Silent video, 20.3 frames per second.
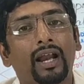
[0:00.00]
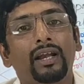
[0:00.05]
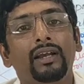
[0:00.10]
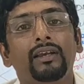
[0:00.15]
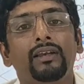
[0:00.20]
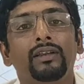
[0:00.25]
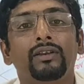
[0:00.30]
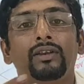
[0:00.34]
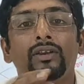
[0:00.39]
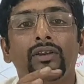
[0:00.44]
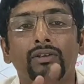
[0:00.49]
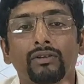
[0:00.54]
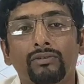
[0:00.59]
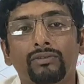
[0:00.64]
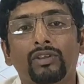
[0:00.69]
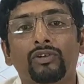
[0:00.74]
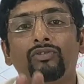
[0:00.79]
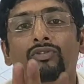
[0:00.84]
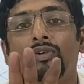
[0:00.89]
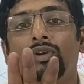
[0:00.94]
and
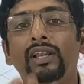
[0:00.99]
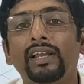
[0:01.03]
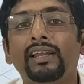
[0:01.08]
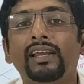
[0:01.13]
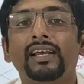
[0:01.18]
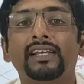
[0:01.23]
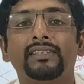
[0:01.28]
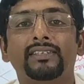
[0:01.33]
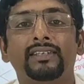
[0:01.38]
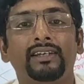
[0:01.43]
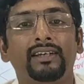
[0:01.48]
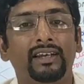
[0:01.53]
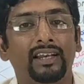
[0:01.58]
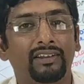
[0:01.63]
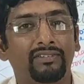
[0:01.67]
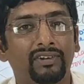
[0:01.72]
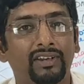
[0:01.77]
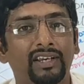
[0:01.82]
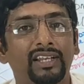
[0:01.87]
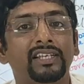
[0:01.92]
the folic acid
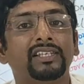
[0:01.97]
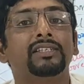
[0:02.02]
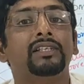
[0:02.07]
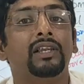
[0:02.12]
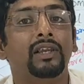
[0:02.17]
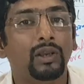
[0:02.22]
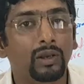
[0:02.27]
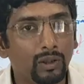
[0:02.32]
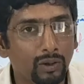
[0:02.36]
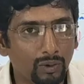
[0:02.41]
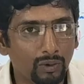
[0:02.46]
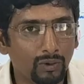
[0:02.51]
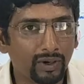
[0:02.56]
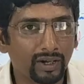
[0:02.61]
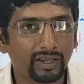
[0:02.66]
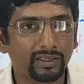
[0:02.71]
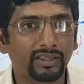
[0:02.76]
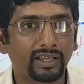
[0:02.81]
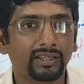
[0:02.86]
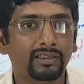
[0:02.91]
level is
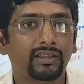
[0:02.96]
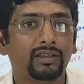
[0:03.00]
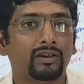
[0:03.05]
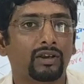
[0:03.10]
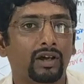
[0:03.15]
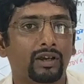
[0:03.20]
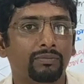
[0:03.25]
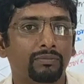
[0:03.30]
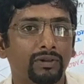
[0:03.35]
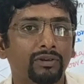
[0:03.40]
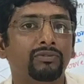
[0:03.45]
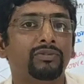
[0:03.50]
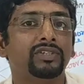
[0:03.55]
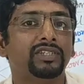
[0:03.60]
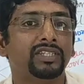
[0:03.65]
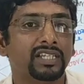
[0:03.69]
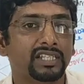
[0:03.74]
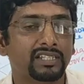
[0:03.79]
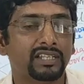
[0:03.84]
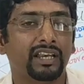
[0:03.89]
lower than the normal,
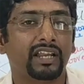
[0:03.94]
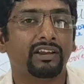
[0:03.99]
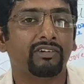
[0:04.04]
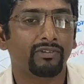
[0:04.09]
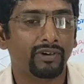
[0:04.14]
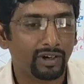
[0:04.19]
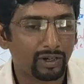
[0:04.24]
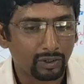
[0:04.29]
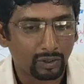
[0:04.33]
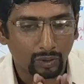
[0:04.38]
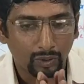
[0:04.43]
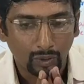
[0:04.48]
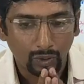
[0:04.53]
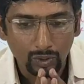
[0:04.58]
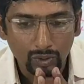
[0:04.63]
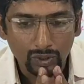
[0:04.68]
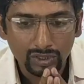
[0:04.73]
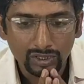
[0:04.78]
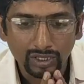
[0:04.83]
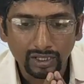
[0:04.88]
which is required to
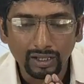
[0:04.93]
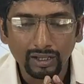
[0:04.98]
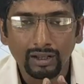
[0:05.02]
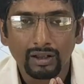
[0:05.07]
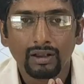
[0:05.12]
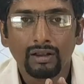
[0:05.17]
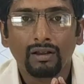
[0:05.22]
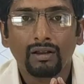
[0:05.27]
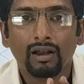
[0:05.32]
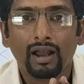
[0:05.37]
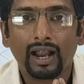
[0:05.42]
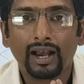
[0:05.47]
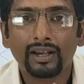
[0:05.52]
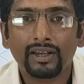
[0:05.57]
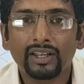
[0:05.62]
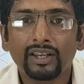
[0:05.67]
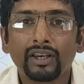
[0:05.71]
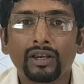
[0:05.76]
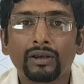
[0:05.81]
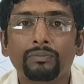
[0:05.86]
close the
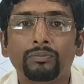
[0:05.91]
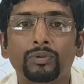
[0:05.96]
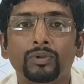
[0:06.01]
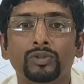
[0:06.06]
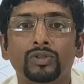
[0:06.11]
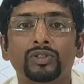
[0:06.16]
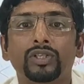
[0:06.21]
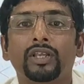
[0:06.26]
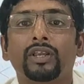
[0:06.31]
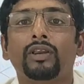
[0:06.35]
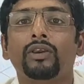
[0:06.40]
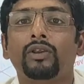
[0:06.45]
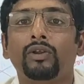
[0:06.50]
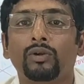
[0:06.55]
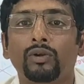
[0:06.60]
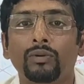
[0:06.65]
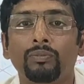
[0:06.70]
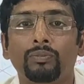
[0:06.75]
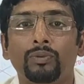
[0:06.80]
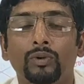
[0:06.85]
anterior and posterior
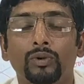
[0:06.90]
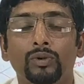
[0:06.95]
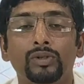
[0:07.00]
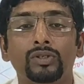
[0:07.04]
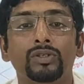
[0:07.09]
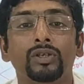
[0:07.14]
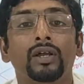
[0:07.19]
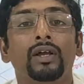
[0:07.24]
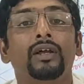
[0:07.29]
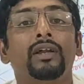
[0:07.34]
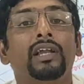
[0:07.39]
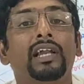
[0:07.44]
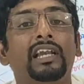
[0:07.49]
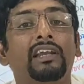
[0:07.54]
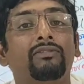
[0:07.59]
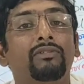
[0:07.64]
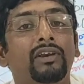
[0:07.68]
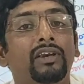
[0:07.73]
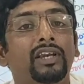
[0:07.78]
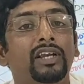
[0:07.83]
neuropores,
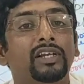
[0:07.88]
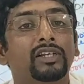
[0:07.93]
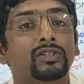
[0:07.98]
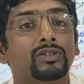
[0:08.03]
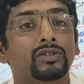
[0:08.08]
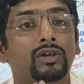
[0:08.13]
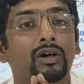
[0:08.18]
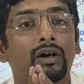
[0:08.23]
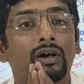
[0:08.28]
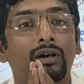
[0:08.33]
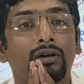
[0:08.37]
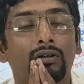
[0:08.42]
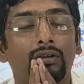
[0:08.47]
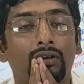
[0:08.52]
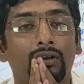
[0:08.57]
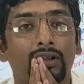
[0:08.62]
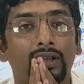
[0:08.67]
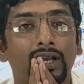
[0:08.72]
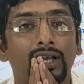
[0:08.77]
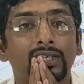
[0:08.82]
it will lead to
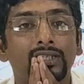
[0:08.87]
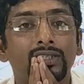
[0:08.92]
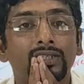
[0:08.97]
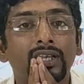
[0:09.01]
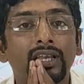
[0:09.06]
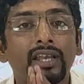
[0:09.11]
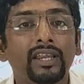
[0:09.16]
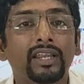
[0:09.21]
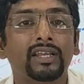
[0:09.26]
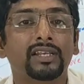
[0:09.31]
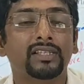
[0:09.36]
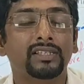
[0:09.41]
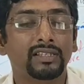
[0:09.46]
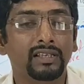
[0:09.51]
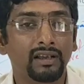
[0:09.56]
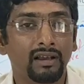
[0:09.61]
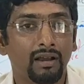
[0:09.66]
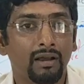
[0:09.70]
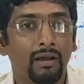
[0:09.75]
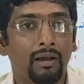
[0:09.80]
a
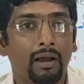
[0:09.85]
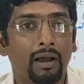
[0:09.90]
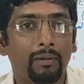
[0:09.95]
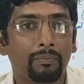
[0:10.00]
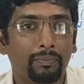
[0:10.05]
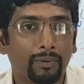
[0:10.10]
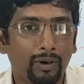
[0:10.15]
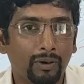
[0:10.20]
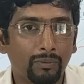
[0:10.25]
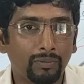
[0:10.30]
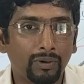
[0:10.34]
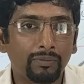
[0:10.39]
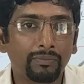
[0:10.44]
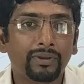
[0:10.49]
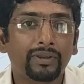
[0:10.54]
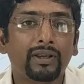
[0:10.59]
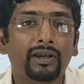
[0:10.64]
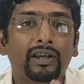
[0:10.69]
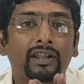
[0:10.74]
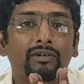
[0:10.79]
serious problem
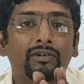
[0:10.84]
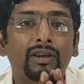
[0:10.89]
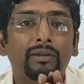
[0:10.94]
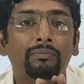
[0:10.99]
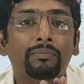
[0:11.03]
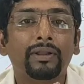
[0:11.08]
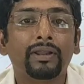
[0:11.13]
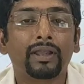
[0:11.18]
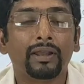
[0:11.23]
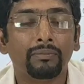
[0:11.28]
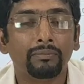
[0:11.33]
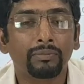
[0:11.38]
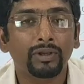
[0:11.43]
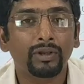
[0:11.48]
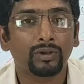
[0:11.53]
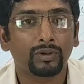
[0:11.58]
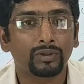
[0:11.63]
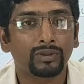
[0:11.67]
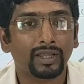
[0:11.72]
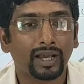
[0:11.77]
in the developing
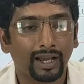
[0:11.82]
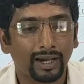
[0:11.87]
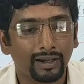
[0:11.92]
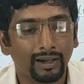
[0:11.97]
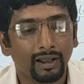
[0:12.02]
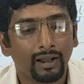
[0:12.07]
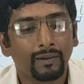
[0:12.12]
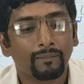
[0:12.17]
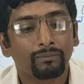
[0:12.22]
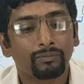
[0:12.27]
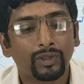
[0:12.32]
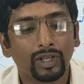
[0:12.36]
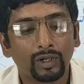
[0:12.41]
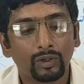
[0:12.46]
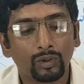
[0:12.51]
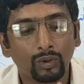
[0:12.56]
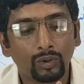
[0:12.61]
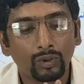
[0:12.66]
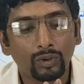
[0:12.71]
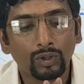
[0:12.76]
embryo, that they
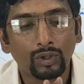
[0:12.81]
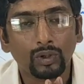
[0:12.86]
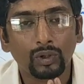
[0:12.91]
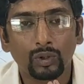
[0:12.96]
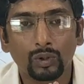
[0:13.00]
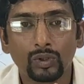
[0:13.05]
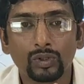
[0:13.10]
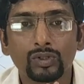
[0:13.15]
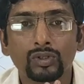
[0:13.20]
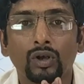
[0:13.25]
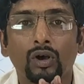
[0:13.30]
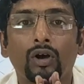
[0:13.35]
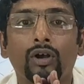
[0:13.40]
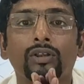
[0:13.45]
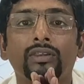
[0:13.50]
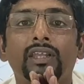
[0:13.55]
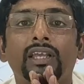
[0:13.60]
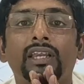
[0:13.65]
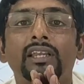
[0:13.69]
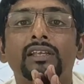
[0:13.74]
don't close
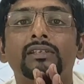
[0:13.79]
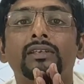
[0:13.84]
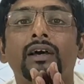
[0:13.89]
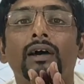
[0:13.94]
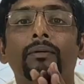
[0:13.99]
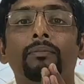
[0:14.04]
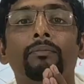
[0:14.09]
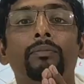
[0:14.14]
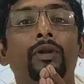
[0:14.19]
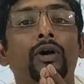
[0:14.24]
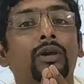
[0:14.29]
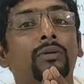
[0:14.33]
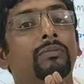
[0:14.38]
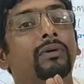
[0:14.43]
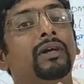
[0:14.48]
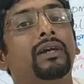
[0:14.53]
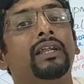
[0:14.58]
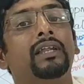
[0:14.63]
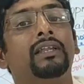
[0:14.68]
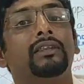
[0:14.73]
or there is
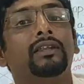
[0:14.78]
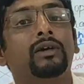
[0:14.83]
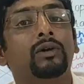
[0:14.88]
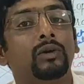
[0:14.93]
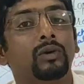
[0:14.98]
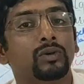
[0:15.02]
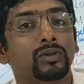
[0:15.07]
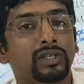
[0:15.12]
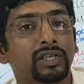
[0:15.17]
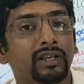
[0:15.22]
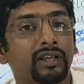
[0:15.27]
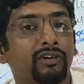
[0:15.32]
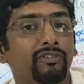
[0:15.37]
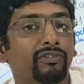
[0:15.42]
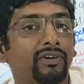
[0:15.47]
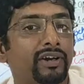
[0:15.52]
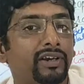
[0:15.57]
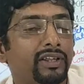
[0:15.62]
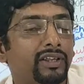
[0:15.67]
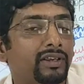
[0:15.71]
abnormality in the closing
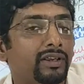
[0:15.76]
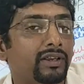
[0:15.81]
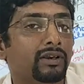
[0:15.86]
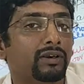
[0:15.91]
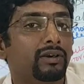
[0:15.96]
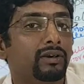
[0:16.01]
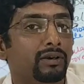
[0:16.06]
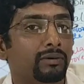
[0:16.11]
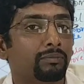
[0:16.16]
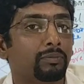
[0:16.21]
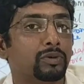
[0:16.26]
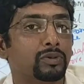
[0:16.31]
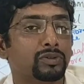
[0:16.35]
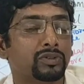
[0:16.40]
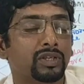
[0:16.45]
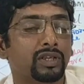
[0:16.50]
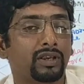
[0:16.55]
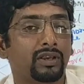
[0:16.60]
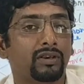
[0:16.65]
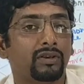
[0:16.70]
of anterior and
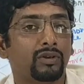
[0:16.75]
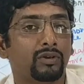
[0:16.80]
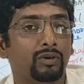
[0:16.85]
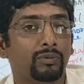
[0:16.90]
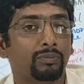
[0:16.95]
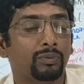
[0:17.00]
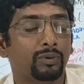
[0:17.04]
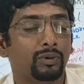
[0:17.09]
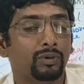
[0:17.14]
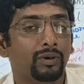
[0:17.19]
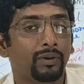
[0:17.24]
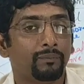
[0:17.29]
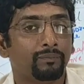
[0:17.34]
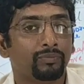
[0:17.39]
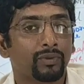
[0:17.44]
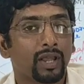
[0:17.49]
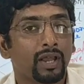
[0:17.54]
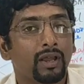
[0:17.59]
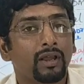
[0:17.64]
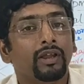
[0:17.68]
posterior neuropore.
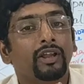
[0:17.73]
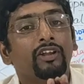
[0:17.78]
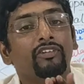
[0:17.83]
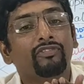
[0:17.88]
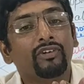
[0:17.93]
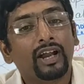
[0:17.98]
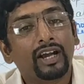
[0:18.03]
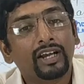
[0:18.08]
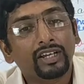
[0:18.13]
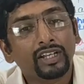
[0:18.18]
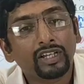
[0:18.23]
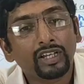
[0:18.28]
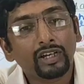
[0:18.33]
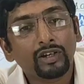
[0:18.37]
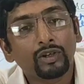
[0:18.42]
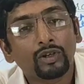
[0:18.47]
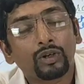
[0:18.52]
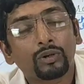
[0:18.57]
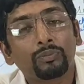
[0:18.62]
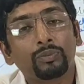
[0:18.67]
If anterior
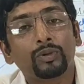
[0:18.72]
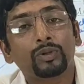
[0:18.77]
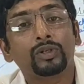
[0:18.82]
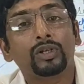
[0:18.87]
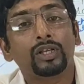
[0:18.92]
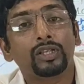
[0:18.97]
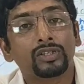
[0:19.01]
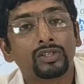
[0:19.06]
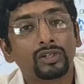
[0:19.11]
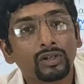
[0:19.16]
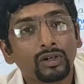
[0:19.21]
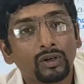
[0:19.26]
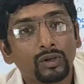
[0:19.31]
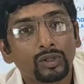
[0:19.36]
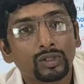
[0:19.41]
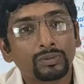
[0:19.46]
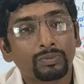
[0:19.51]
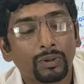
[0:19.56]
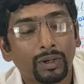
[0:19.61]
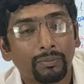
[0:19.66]
neuropore doesn't
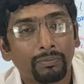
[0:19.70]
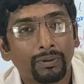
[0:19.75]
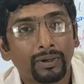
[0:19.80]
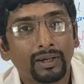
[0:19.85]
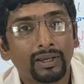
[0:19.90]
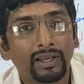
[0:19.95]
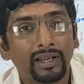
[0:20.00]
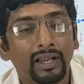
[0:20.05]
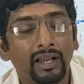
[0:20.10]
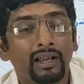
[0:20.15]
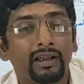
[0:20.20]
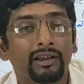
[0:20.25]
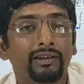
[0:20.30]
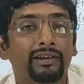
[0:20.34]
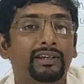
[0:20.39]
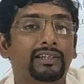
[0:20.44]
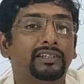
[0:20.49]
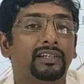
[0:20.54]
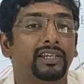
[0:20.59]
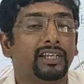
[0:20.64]
close properly,
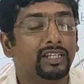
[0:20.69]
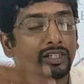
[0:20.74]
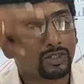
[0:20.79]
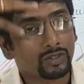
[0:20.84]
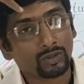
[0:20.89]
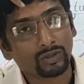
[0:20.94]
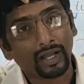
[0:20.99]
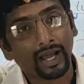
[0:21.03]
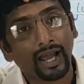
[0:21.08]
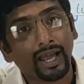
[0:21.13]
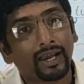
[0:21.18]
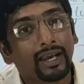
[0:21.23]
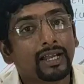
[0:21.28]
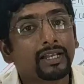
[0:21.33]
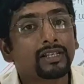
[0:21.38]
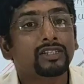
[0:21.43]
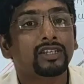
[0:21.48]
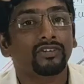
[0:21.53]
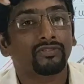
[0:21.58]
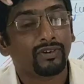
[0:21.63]
it leads to the
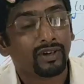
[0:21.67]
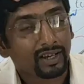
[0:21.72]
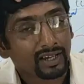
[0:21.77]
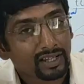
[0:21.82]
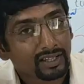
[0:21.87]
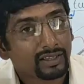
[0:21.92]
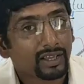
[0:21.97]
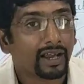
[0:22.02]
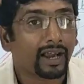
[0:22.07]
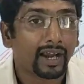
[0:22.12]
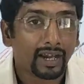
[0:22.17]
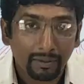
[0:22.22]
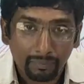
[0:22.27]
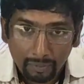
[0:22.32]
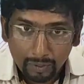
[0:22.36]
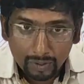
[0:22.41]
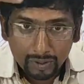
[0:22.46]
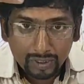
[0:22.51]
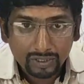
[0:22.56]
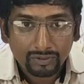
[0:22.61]
anencephaly. The
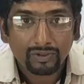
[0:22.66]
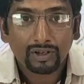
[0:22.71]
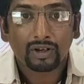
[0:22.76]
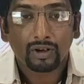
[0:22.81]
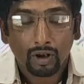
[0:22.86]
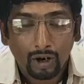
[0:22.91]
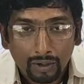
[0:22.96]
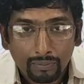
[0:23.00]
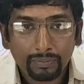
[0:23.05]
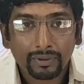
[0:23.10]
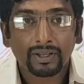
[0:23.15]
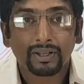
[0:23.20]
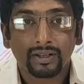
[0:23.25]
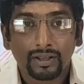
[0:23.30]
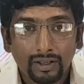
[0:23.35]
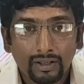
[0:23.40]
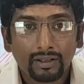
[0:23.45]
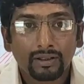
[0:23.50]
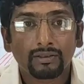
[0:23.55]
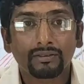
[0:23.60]
head portion will not
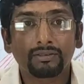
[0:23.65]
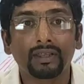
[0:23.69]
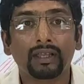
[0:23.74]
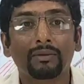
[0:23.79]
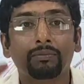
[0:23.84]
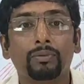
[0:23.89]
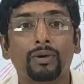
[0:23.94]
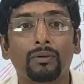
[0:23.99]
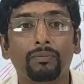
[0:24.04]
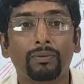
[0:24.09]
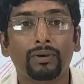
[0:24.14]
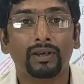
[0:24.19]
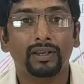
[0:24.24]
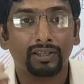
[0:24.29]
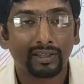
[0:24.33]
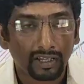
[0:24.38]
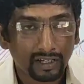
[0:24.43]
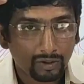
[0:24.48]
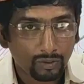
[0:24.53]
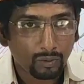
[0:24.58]
be there
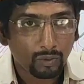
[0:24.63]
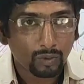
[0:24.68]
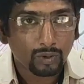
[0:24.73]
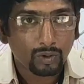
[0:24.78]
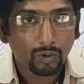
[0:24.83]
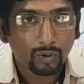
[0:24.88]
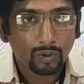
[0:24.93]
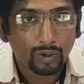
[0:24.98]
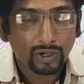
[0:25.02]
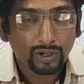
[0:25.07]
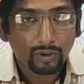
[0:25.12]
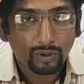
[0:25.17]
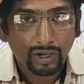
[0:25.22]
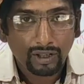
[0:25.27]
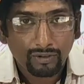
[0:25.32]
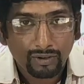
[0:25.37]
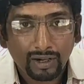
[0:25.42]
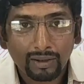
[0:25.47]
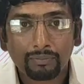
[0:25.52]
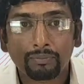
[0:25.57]
properly, they won't going to
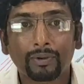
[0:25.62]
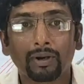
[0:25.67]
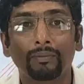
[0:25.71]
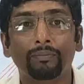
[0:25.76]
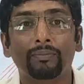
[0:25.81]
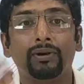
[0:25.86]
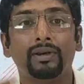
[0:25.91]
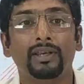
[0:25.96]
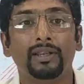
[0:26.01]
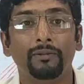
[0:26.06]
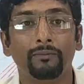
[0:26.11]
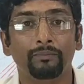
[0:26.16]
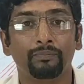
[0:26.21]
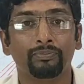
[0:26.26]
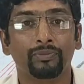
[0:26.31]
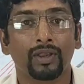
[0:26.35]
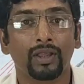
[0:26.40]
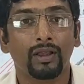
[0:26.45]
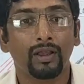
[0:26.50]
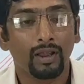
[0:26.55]
develop properly.
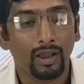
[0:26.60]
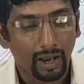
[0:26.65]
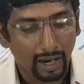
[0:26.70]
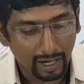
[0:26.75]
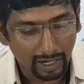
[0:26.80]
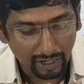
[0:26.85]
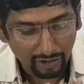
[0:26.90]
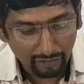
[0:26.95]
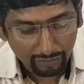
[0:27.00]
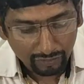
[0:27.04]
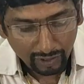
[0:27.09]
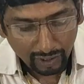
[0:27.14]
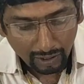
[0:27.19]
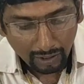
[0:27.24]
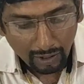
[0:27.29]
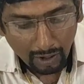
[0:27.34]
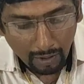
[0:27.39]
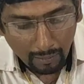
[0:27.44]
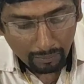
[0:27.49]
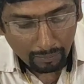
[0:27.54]
And if
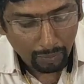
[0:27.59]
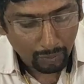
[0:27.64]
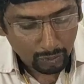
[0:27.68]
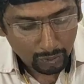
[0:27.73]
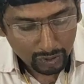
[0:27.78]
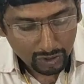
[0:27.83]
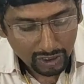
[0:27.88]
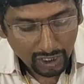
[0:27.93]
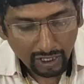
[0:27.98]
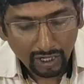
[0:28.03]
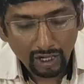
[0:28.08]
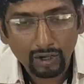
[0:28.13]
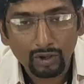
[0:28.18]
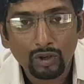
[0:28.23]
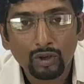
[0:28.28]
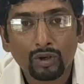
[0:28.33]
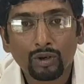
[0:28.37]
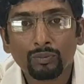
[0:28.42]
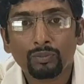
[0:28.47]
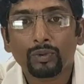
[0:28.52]
the posterior
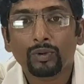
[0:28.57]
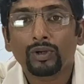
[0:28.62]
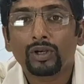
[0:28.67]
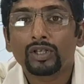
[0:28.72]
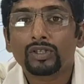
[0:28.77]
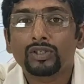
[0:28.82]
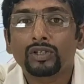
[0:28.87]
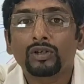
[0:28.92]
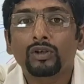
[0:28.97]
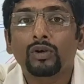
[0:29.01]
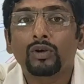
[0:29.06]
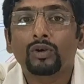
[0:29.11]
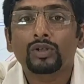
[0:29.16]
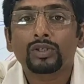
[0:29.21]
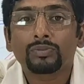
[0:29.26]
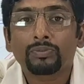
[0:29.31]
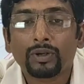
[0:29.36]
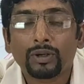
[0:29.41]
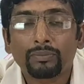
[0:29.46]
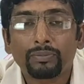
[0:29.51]
neuropore doesn't
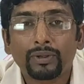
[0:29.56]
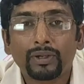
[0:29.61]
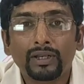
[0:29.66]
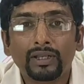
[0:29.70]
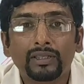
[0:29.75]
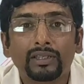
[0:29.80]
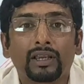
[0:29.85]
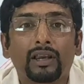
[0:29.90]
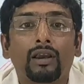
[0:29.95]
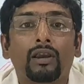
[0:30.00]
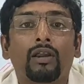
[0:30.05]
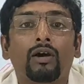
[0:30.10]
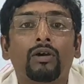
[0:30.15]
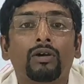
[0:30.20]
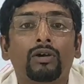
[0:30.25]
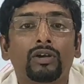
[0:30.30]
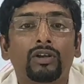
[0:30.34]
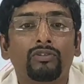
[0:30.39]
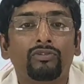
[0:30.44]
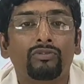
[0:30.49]
close properly, there are a
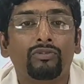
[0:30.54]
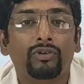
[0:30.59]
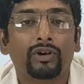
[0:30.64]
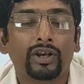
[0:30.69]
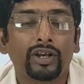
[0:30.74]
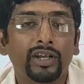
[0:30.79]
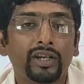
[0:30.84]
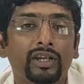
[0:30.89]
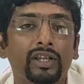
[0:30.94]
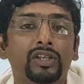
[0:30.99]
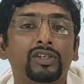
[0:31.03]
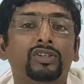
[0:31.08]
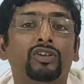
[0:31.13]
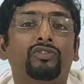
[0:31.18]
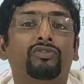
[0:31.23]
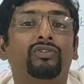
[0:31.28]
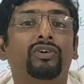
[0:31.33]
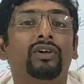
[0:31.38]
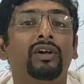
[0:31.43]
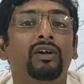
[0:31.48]
lot of varieties
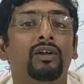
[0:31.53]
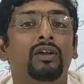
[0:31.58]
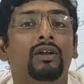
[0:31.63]
of